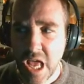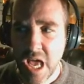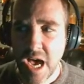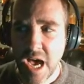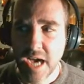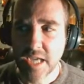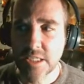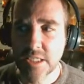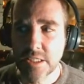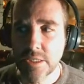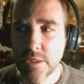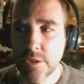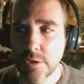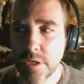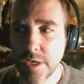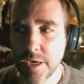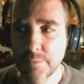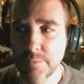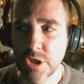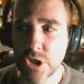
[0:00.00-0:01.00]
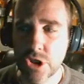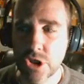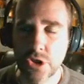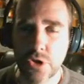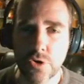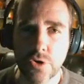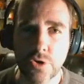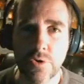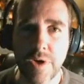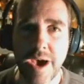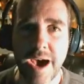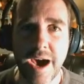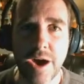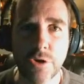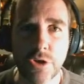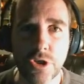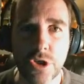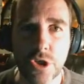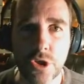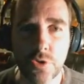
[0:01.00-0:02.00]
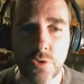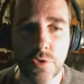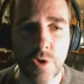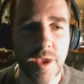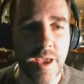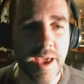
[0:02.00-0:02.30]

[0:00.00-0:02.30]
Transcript: I I'm going to show you how to